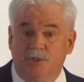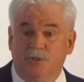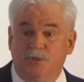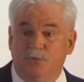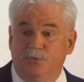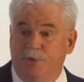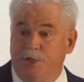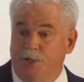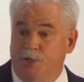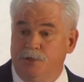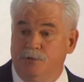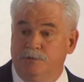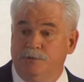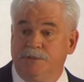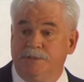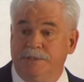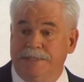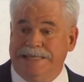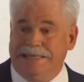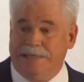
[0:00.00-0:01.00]
to
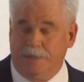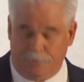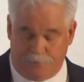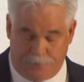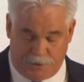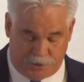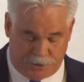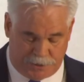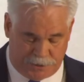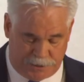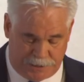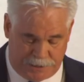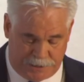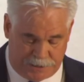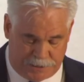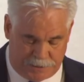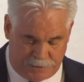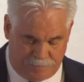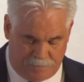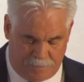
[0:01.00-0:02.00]
reduce
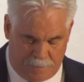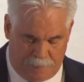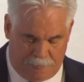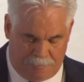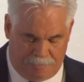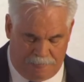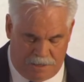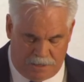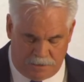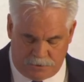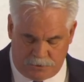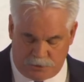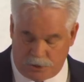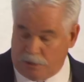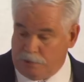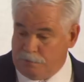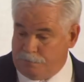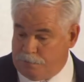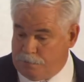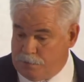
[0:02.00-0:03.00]
inefficiencies.
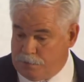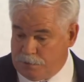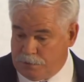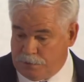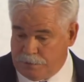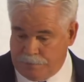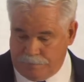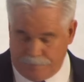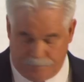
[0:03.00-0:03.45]
Chart 4.